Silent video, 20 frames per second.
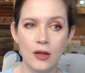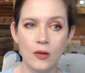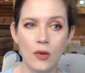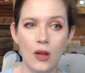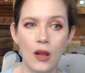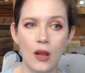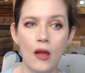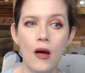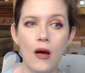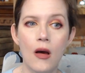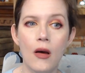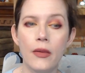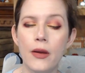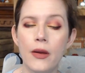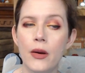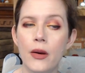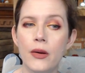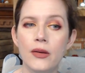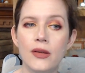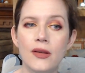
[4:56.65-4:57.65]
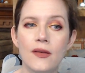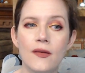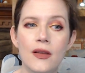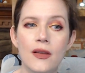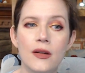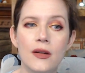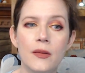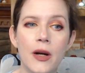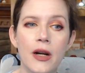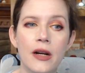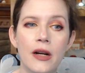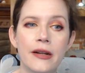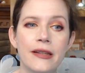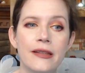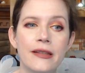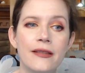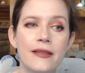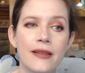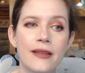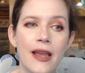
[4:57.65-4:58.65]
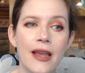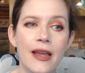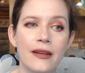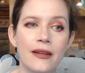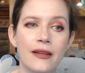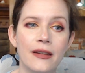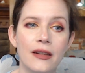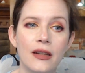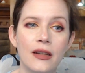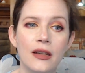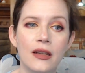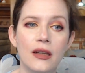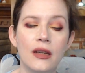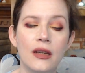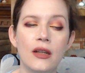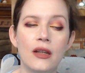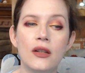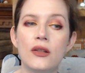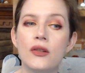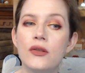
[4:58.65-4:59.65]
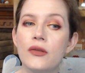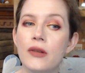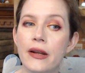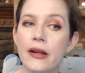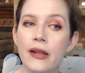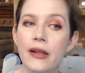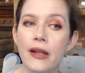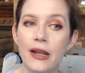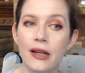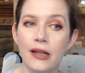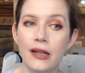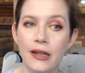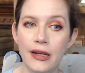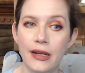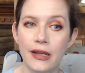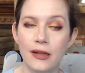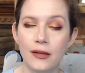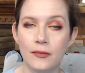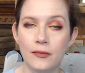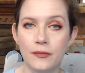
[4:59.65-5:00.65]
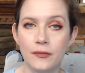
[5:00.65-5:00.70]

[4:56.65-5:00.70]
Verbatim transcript: while all the host of the departed said, tread lightly,